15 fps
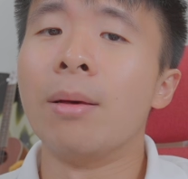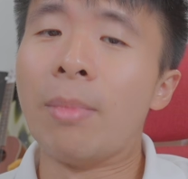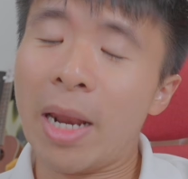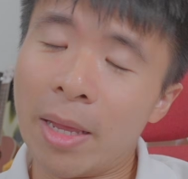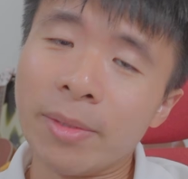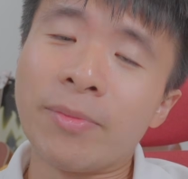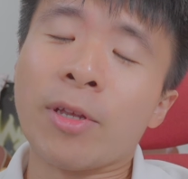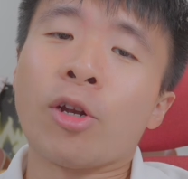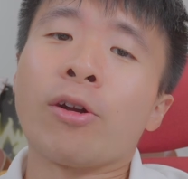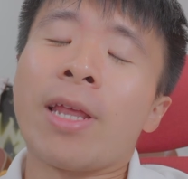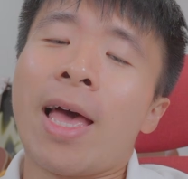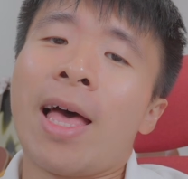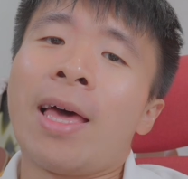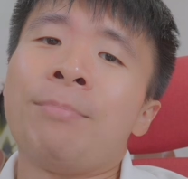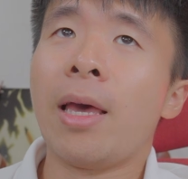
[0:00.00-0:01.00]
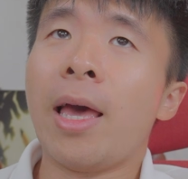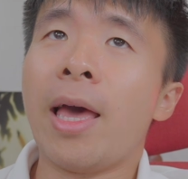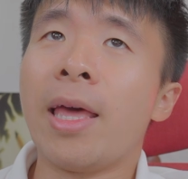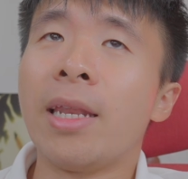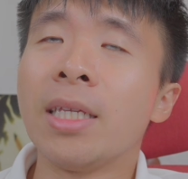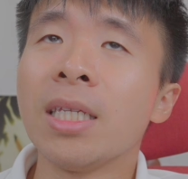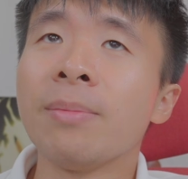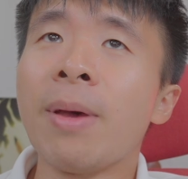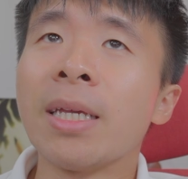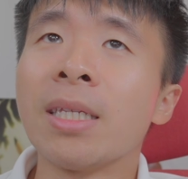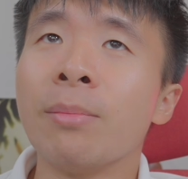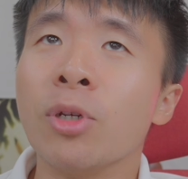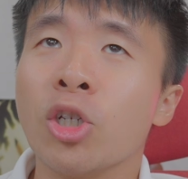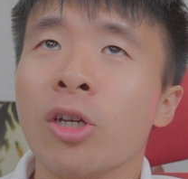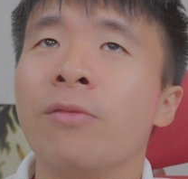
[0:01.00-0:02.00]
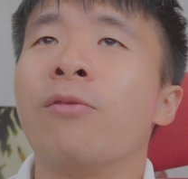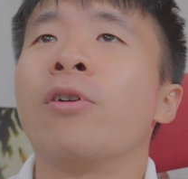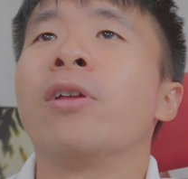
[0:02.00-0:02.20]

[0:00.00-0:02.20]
My name is Victor Tan, and this is my submission for